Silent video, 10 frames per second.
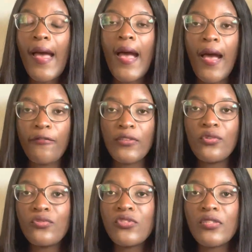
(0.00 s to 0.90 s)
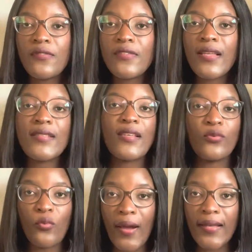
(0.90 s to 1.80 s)
Afternoon shift starts at
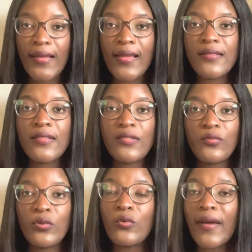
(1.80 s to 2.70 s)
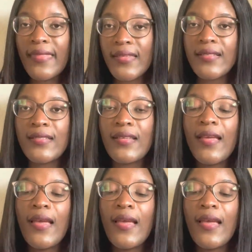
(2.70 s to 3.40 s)
1 until 21:30.